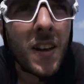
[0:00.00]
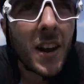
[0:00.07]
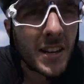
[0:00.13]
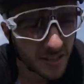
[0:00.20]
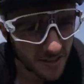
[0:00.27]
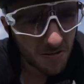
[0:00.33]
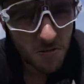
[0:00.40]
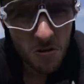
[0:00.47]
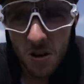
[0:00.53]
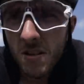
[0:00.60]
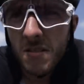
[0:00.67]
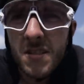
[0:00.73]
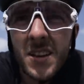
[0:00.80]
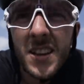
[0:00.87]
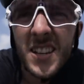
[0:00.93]
Like, still
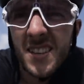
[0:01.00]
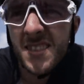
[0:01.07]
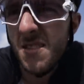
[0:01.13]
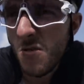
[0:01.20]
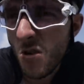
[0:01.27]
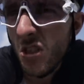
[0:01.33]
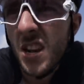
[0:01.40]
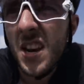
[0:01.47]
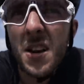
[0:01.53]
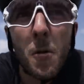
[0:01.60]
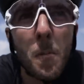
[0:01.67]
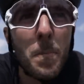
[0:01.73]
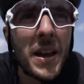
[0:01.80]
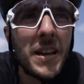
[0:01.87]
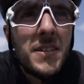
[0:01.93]
got still got the
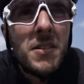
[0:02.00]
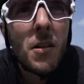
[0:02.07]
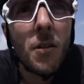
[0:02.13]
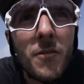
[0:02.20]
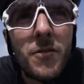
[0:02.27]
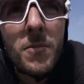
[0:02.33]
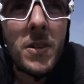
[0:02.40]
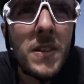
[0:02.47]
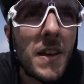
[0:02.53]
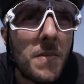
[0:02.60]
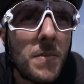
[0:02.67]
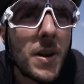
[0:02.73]
little bits on when they